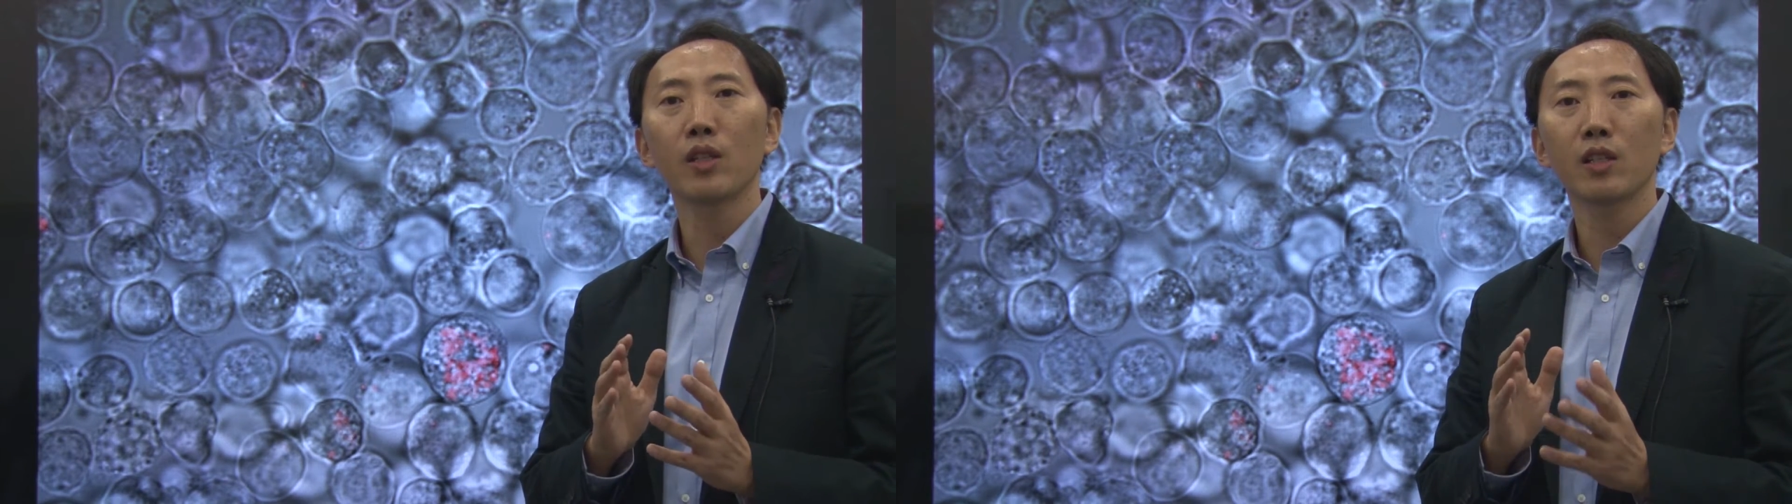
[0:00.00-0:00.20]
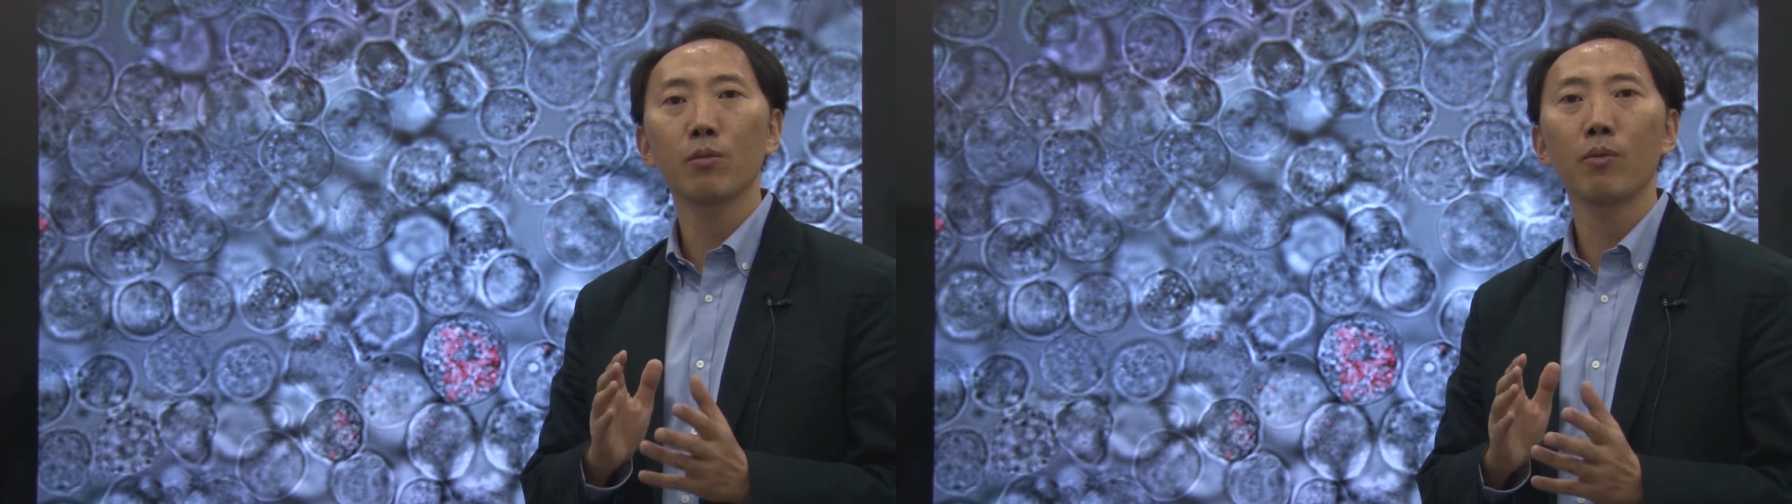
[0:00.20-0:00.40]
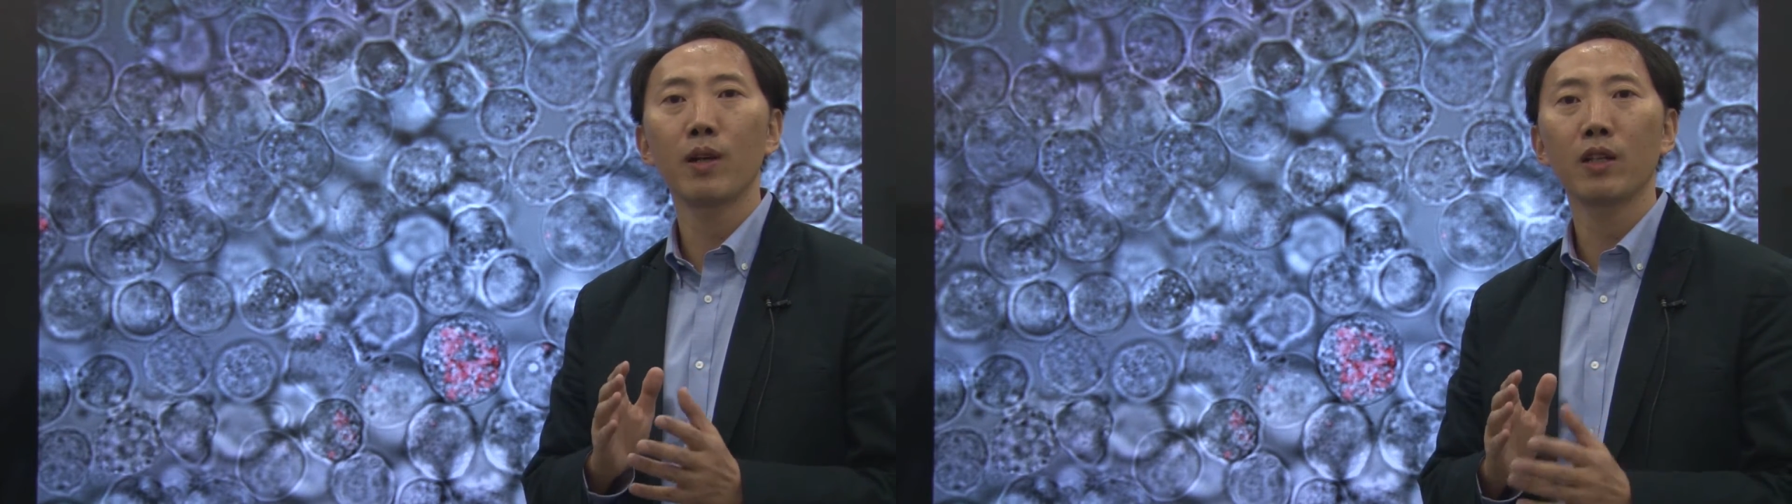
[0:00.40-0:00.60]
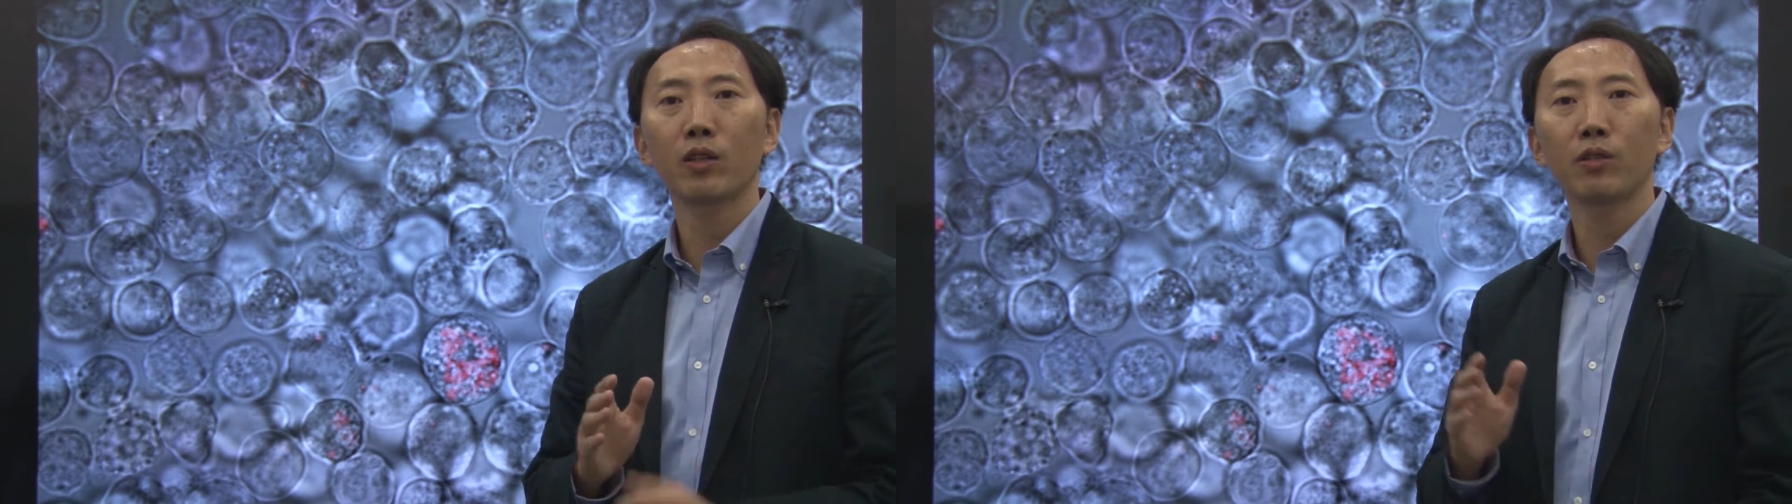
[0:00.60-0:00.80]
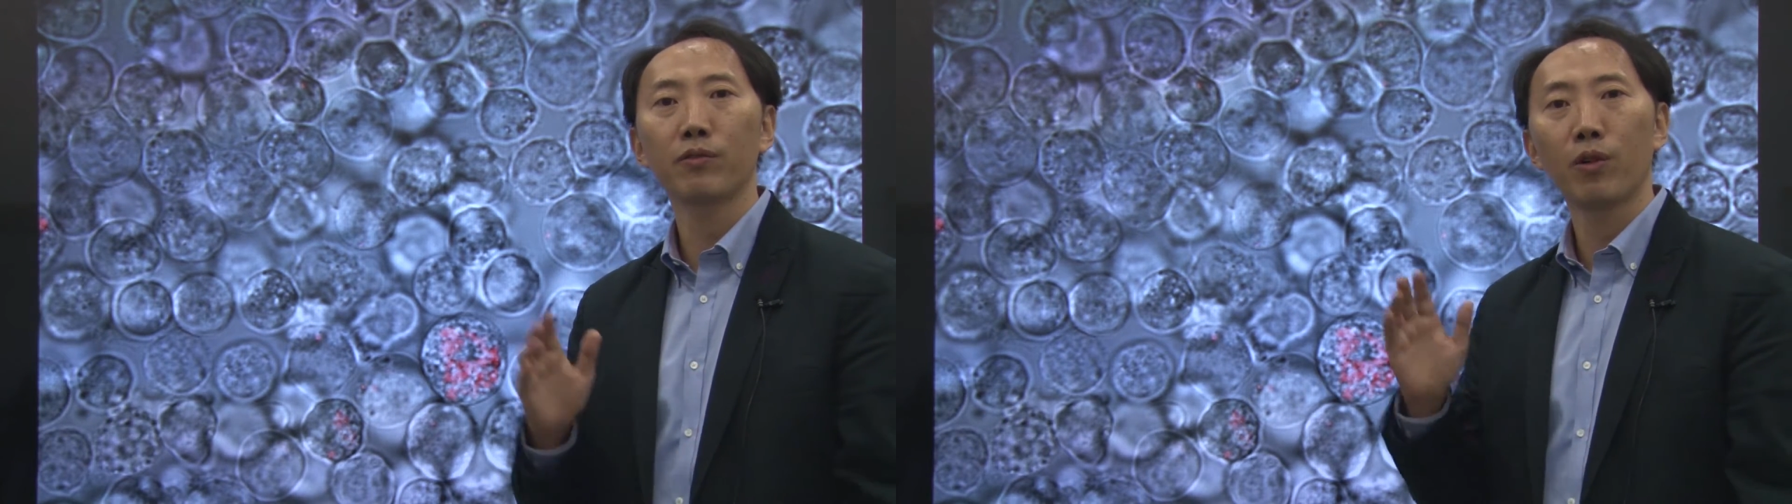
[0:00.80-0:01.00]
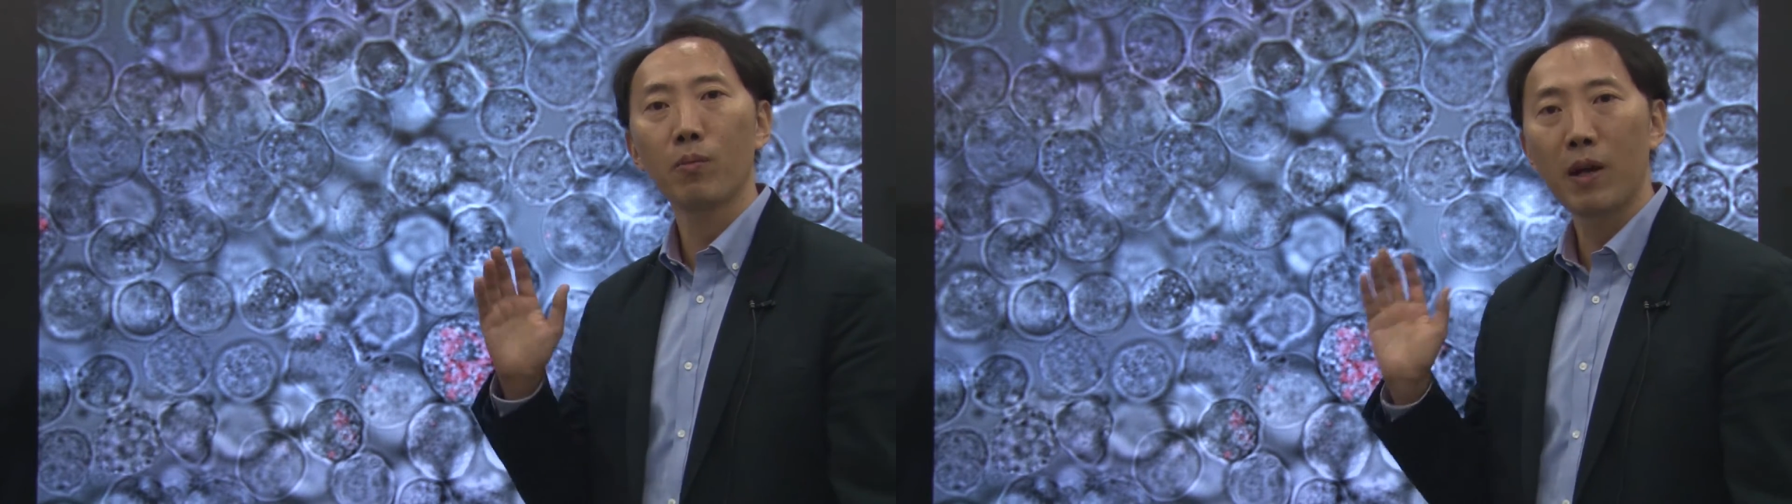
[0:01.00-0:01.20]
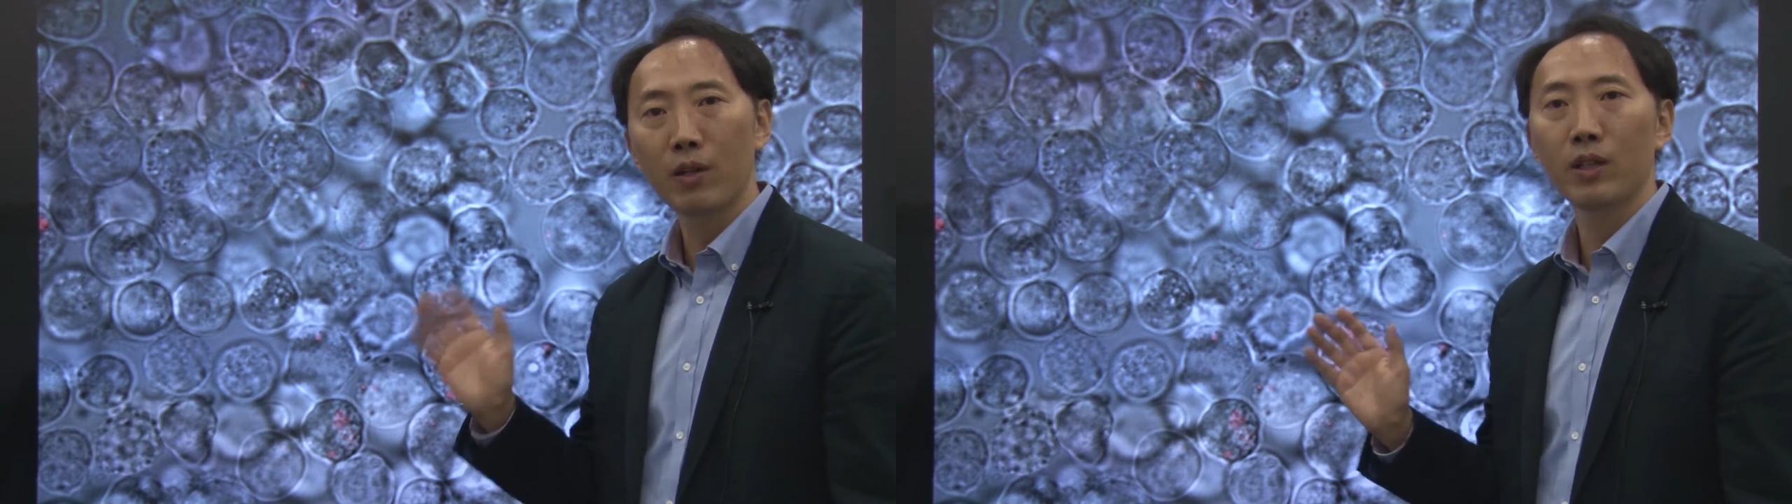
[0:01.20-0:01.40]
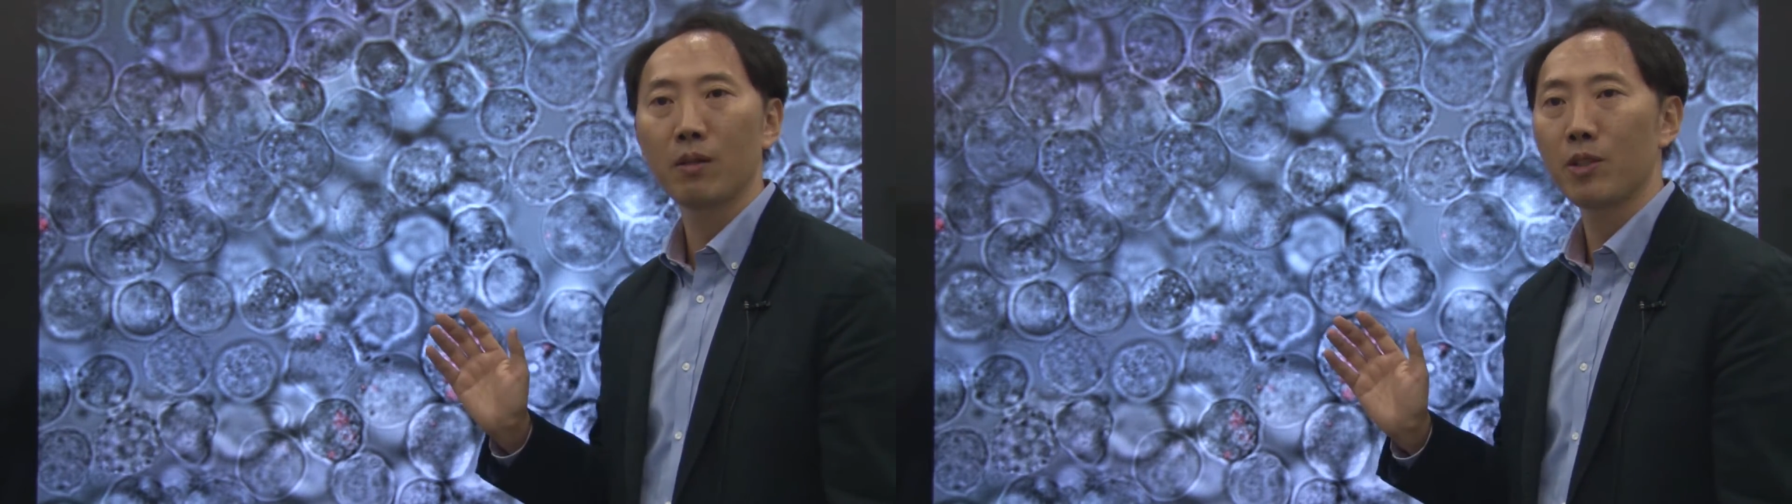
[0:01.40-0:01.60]
small molecule for
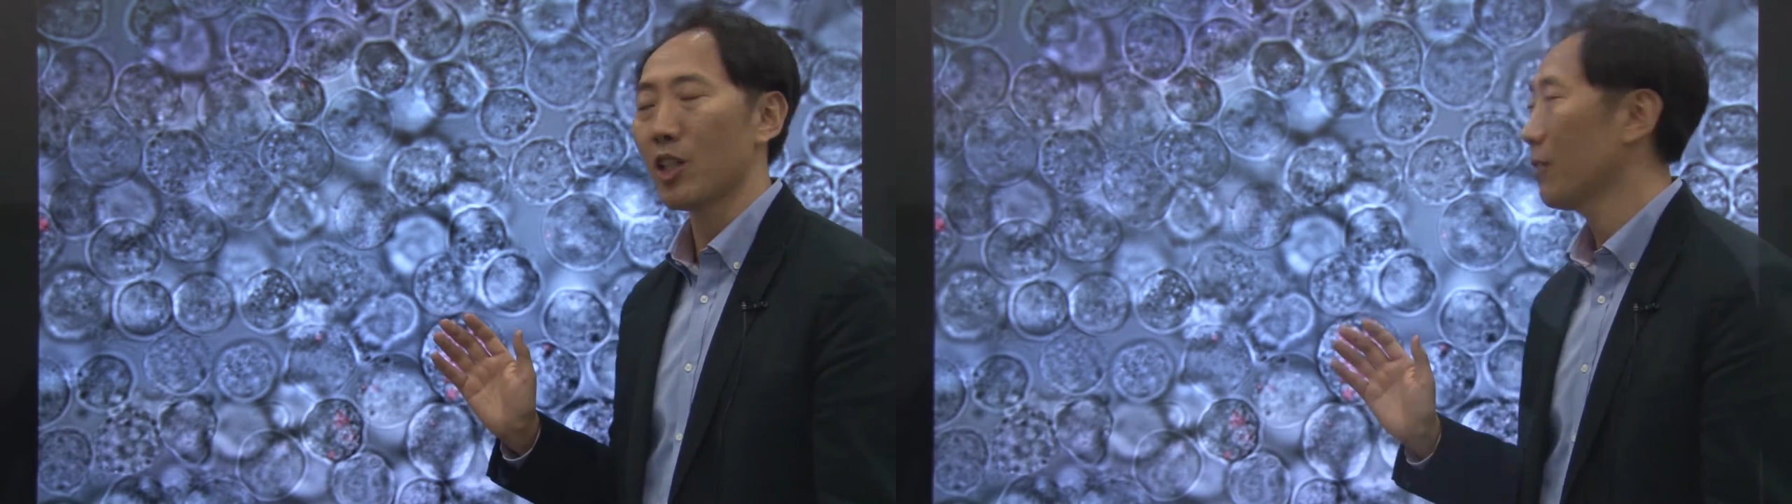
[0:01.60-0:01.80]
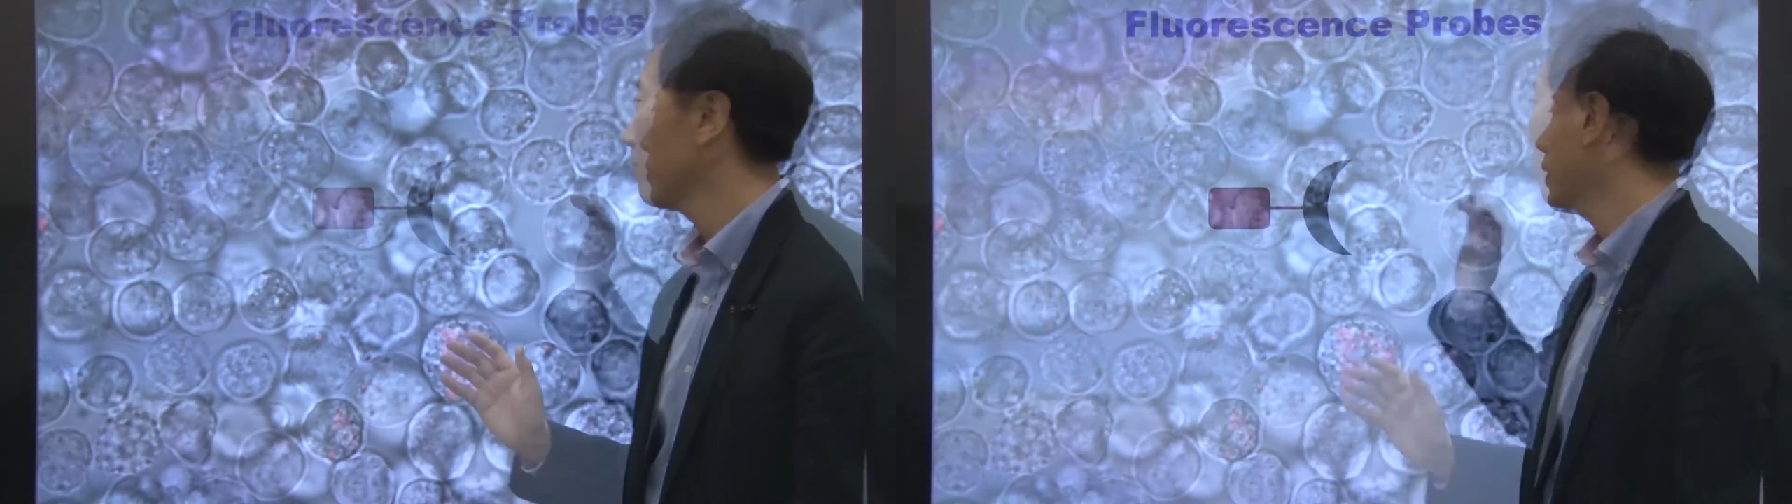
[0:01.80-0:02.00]
bioimaging.